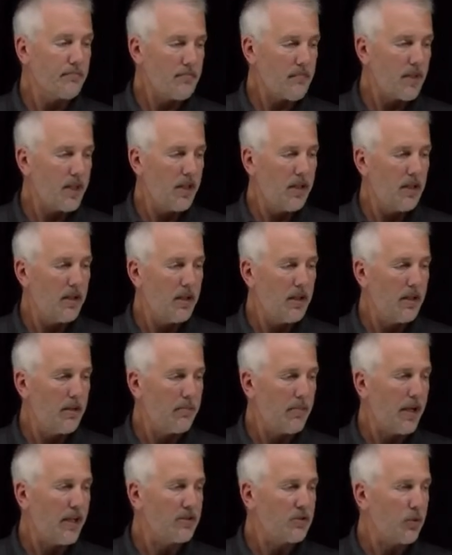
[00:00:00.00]
and a, and a,
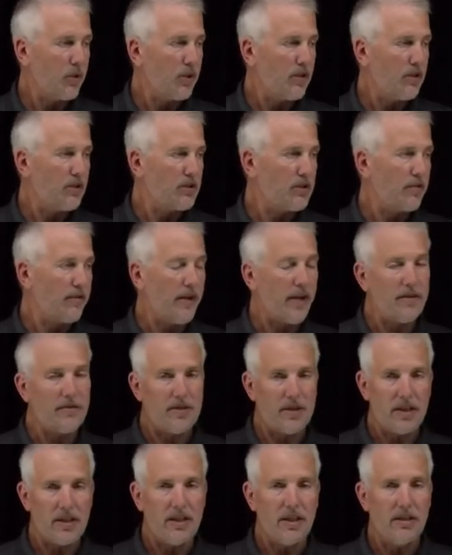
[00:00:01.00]
pi squared that survives
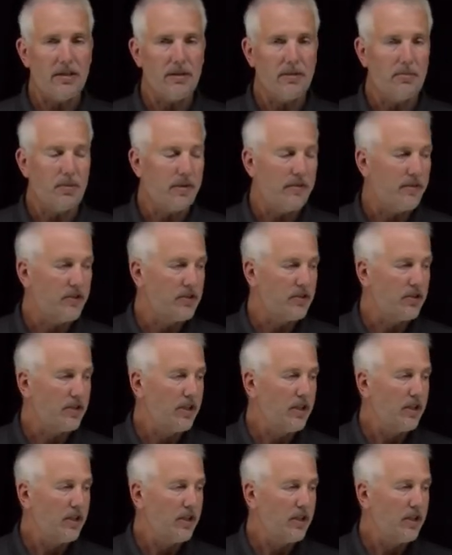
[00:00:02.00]
that didn't previously.